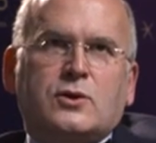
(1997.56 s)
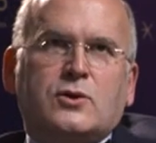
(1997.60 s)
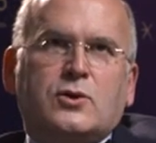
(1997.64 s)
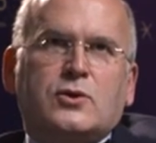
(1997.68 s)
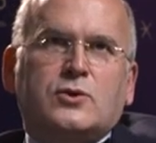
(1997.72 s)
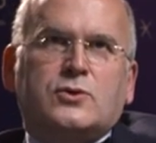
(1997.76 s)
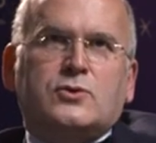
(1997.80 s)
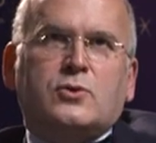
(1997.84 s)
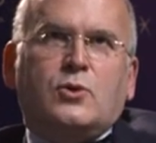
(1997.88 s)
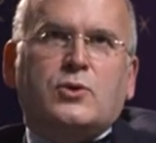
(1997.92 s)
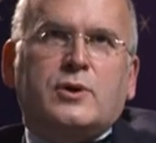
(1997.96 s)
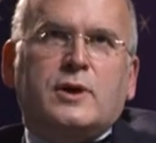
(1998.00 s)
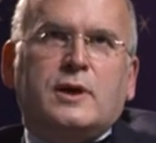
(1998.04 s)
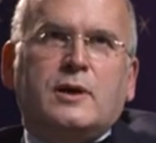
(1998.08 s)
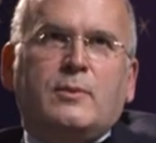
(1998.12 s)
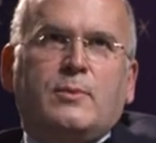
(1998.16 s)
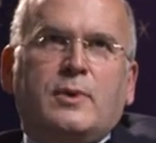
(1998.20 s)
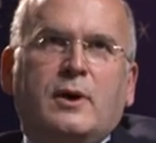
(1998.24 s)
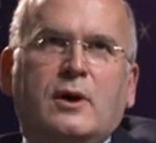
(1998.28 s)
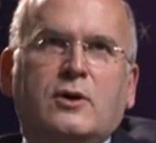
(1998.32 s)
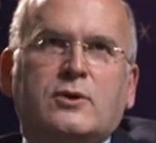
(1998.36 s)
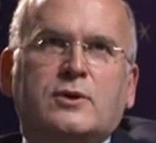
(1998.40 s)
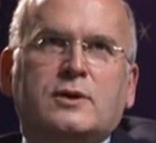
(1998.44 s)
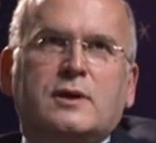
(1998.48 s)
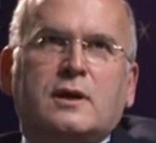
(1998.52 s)
Talking
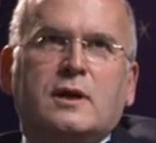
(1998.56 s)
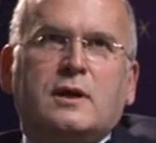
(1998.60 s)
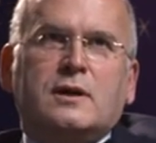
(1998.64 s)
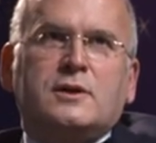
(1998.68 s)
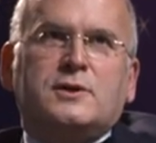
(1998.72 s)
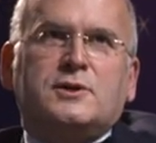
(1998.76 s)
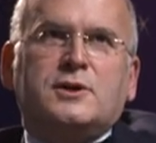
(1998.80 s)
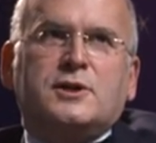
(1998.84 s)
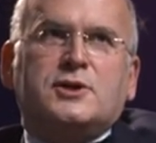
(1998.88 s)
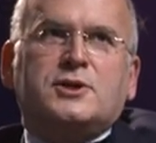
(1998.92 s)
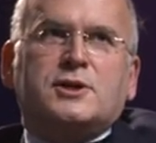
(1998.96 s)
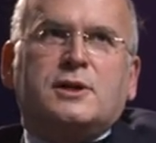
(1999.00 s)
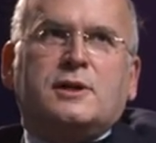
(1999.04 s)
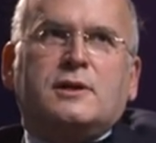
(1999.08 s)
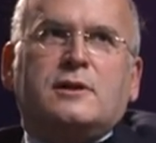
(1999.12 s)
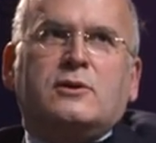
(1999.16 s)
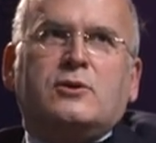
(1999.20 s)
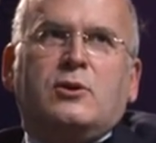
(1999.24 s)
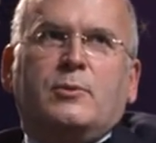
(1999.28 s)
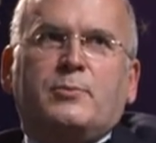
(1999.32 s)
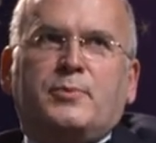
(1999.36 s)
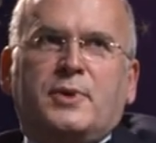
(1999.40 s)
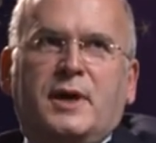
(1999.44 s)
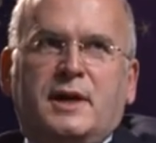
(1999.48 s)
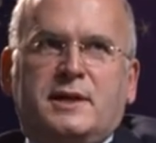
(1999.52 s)
about digital
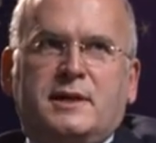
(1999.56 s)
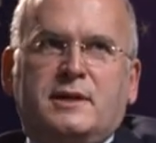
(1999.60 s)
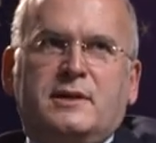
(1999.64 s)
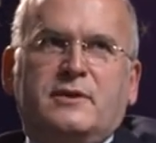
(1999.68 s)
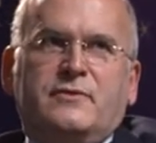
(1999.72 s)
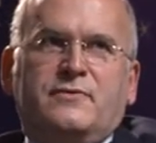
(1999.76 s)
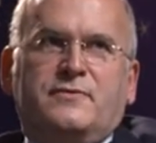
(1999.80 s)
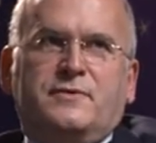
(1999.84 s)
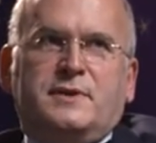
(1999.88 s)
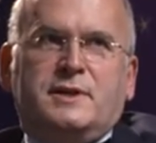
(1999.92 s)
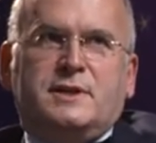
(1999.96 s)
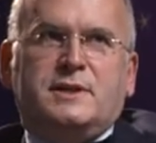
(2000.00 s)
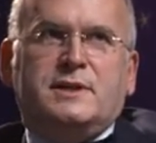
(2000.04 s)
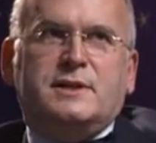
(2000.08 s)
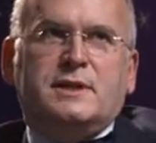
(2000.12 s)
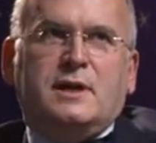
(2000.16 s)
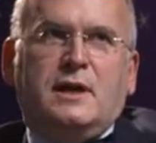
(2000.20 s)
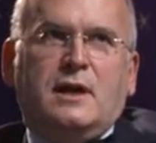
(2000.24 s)
competitiveness.